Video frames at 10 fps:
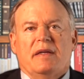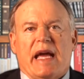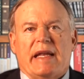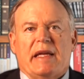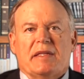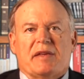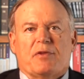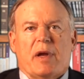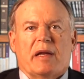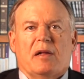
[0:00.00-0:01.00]
Data is
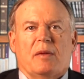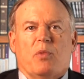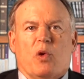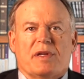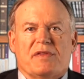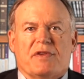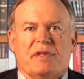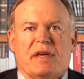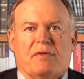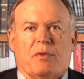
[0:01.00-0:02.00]
of critical importance for
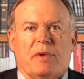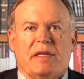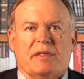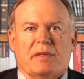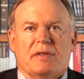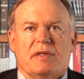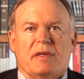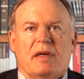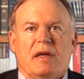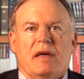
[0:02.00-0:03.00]
several reasons.